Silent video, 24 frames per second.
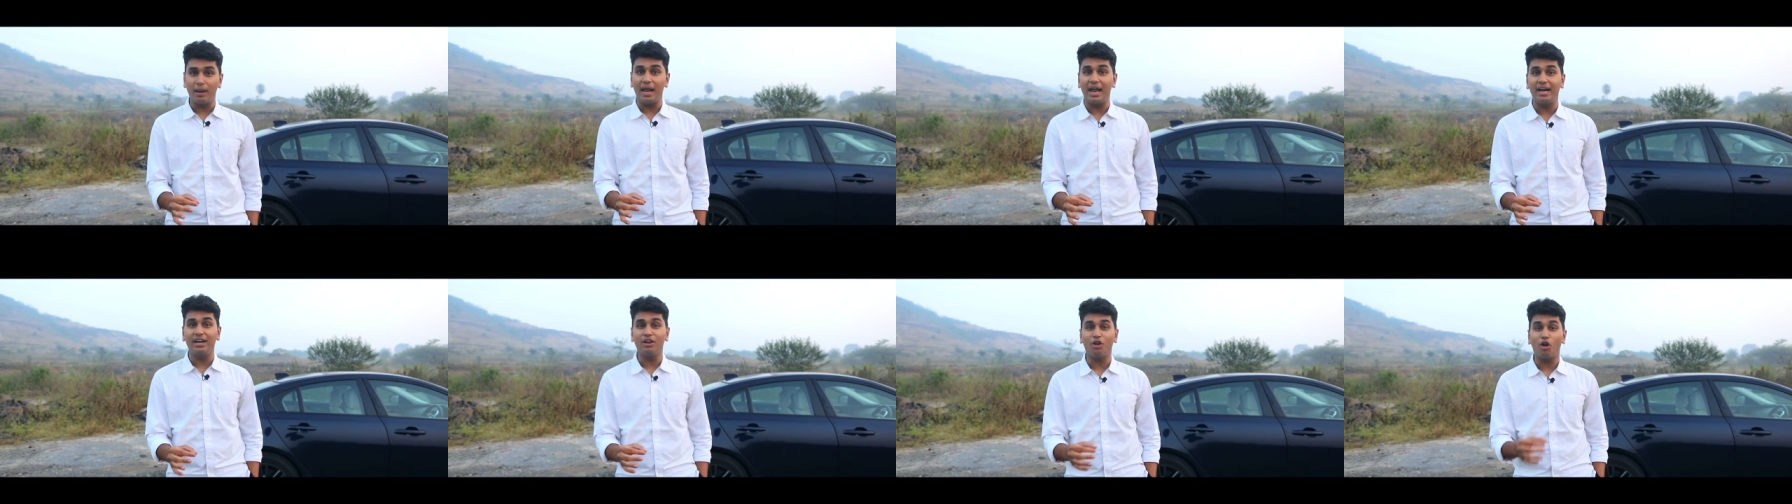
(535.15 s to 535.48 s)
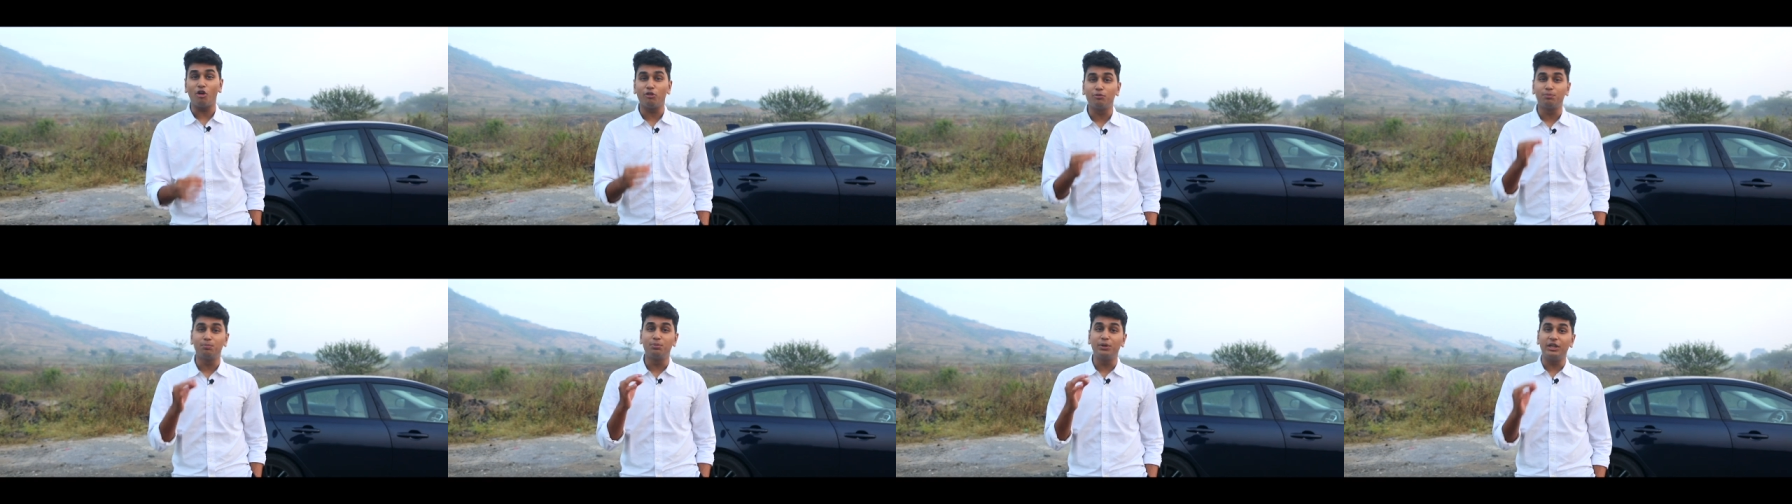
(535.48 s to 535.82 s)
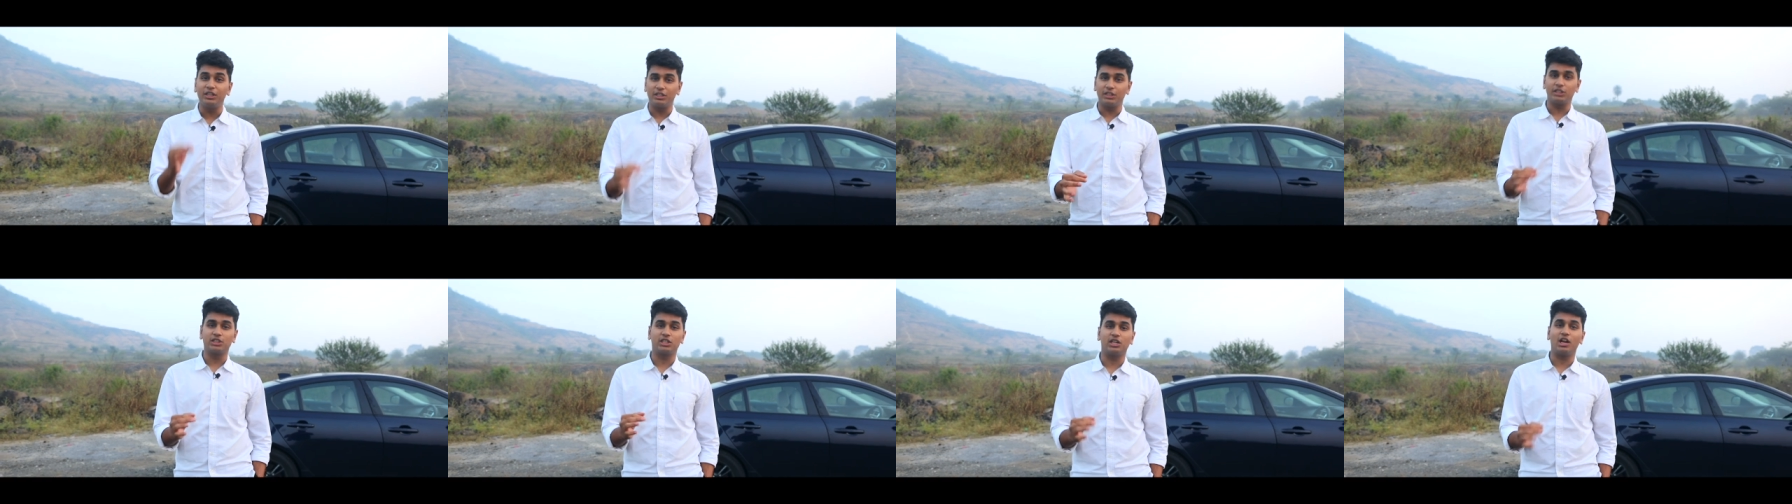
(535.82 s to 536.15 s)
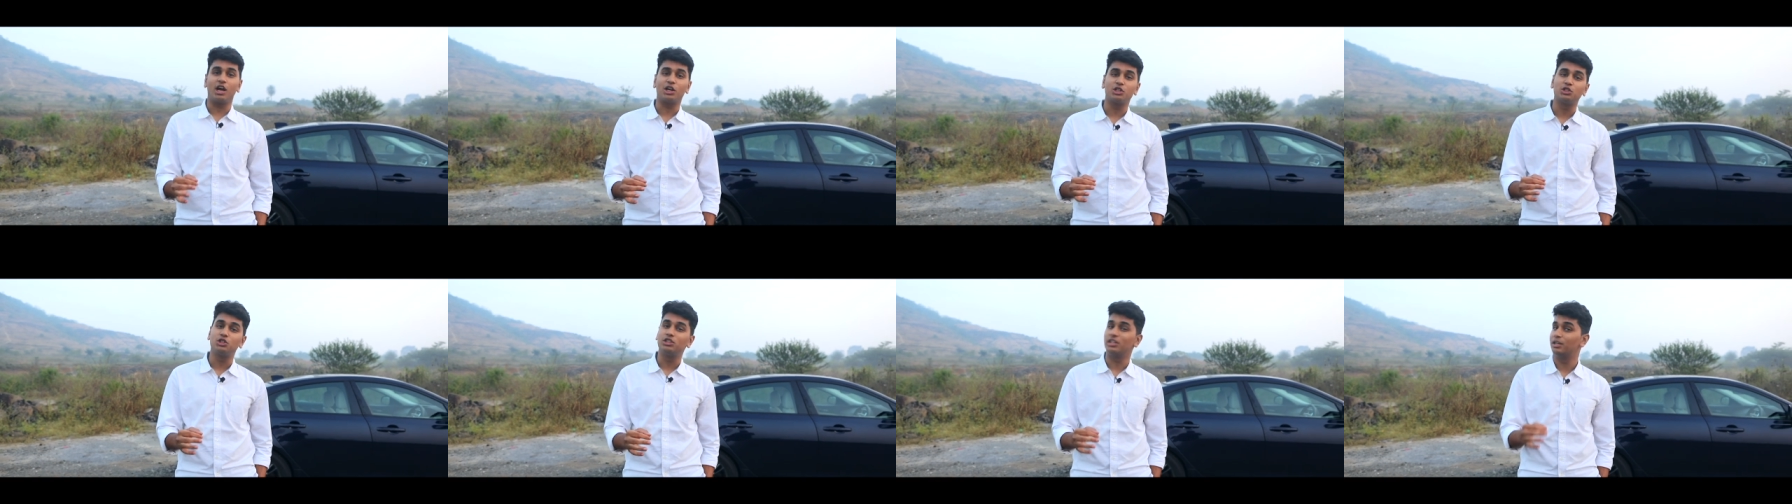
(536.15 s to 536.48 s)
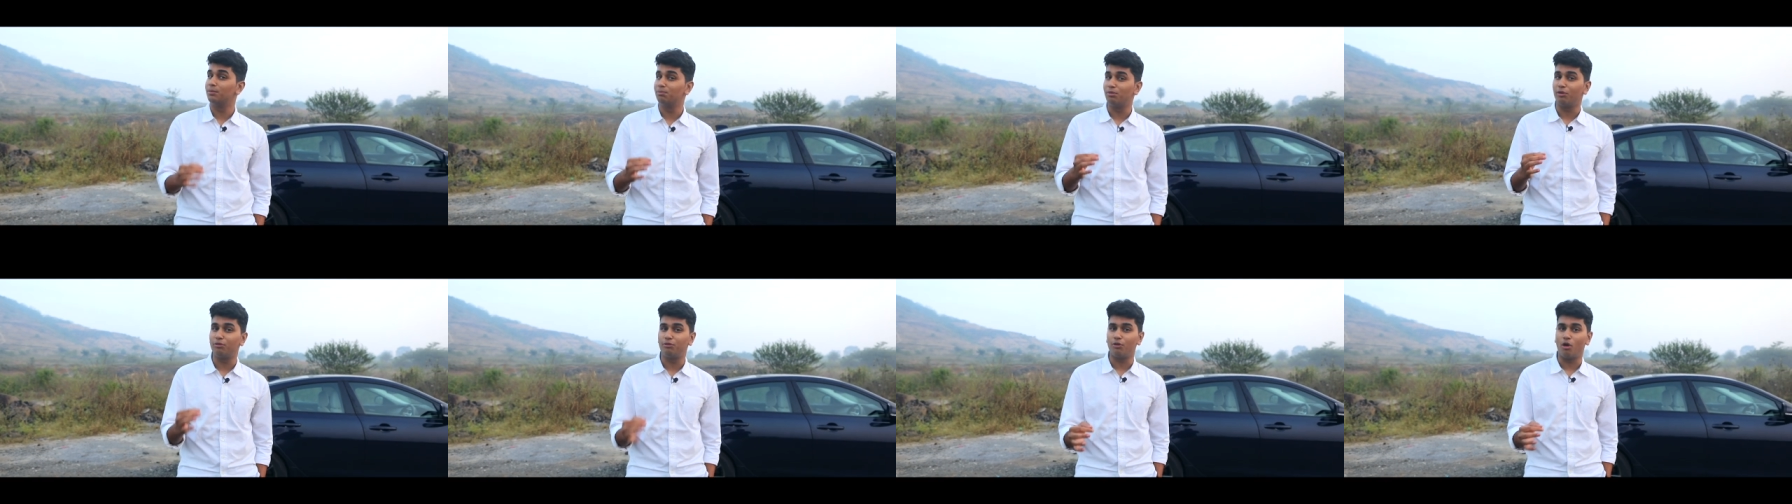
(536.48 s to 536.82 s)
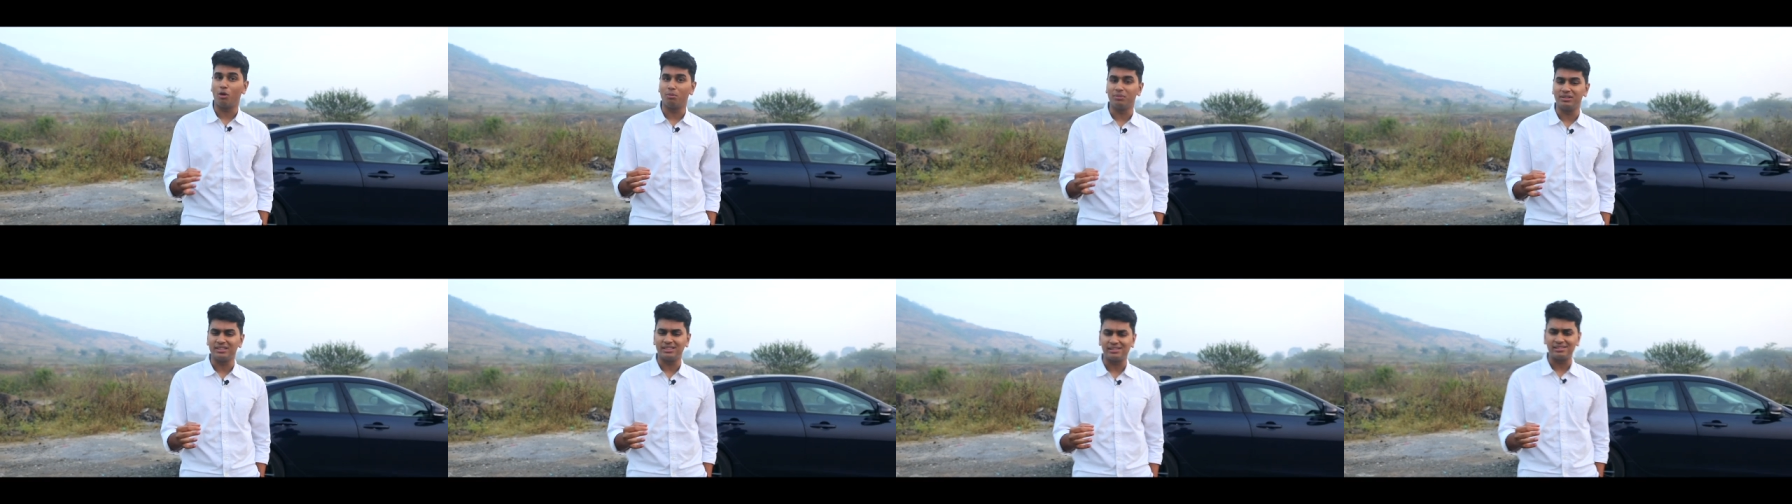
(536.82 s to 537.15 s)
blend of British luxury and
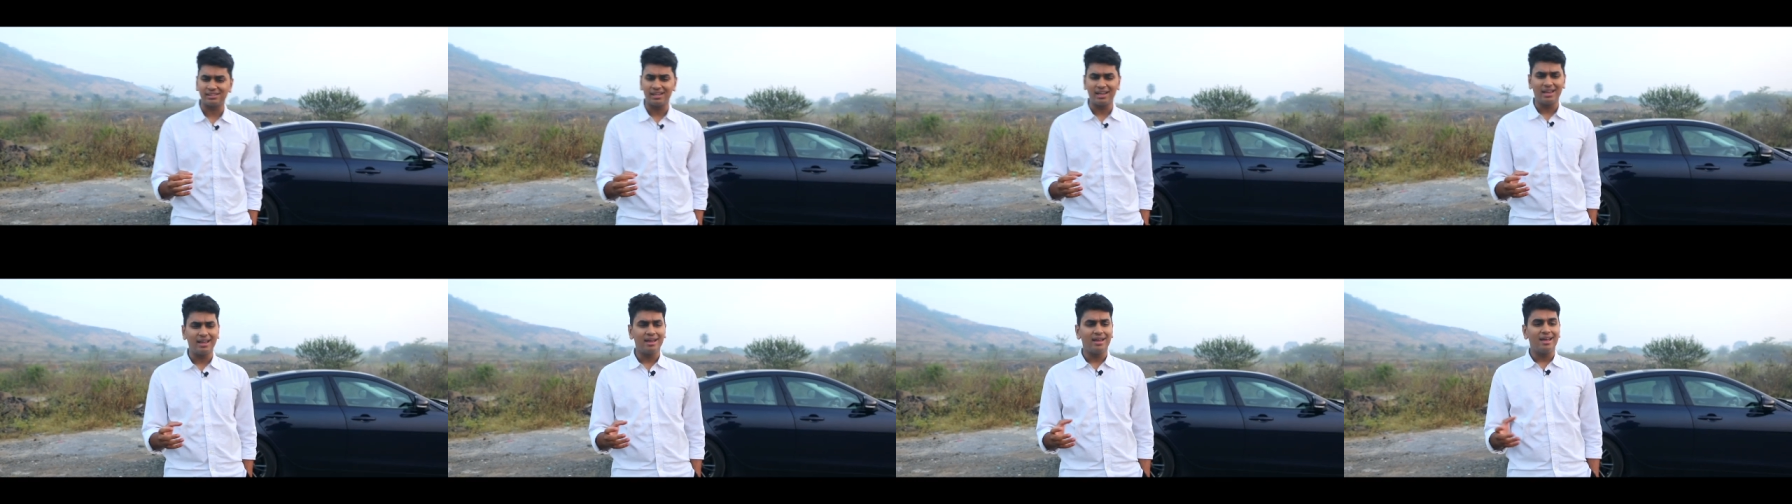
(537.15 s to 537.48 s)
performance.